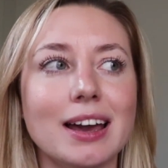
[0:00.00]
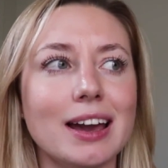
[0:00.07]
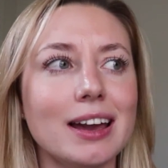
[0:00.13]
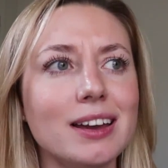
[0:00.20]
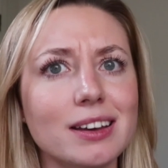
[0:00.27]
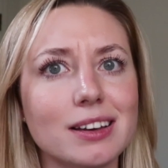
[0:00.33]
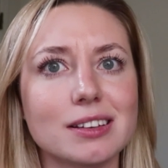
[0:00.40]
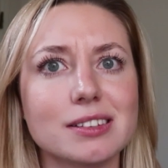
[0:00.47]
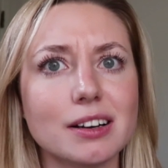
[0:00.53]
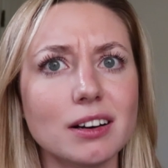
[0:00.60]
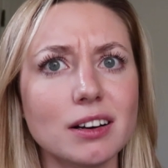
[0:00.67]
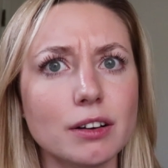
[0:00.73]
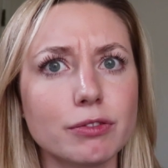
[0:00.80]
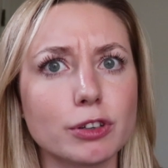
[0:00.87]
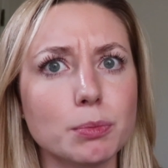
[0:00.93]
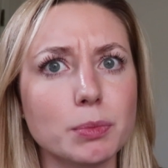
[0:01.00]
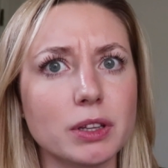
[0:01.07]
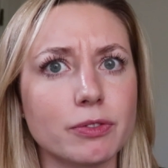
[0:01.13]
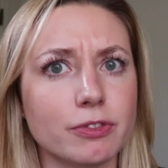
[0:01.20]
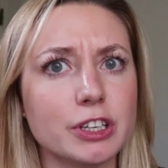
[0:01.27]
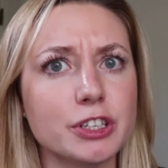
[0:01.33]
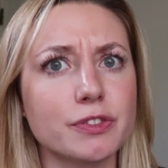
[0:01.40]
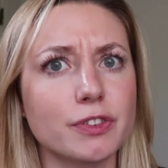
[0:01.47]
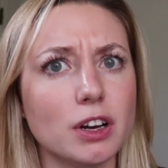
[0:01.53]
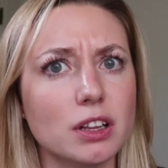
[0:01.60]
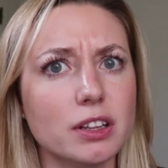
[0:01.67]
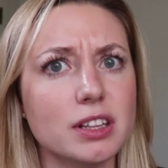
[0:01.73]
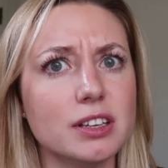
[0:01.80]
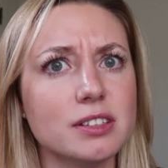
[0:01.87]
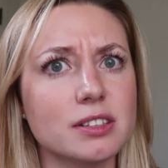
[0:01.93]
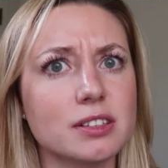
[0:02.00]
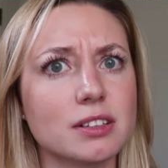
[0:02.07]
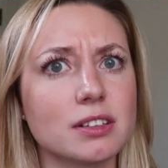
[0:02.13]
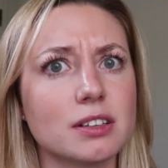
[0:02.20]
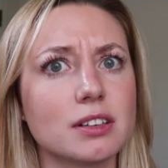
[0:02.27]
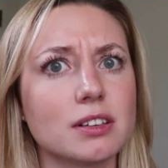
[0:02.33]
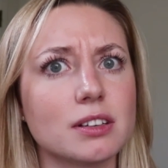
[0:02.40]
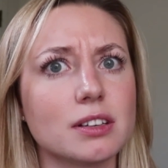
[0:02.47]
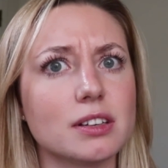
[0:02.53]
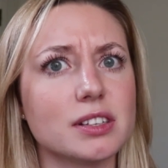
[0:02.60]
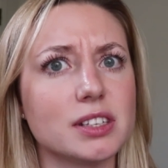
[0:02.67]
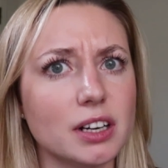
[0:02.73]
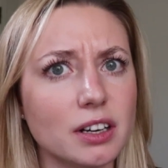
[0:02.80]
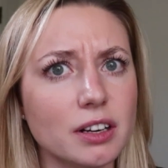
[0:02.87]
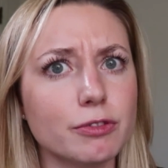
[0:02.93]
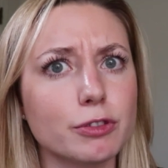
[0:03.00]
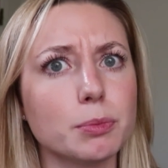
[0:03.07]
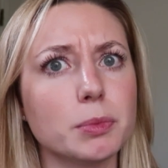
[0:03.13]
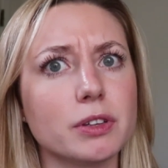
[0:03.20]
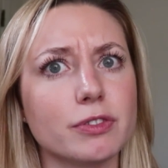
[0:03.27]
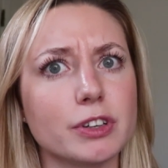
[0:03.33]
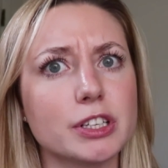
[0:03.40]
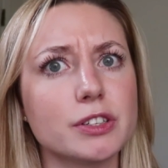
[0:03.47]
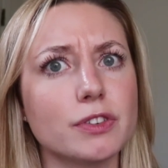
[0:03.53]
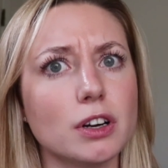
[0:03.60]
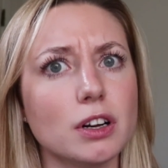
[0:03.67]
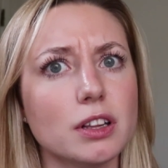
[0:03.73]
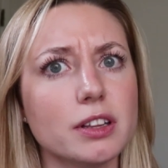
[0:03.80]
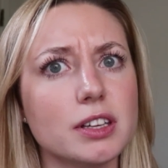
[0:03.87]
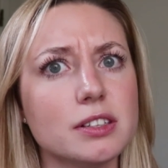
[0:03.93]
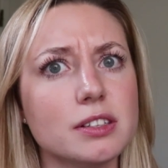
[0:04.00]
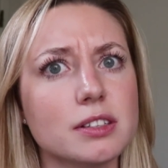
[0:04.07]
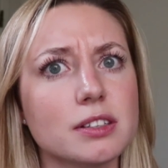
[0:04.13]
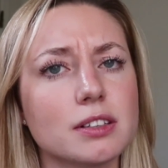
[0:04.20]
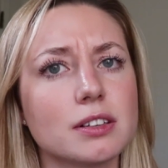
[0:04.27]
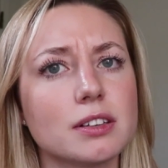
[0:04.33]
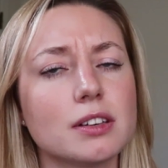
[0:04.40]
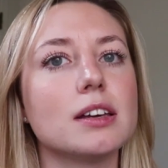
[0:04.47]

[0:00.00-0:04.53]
hey, is there enough room in the fridge for all of this? Is there enough room in the fridge for all of this?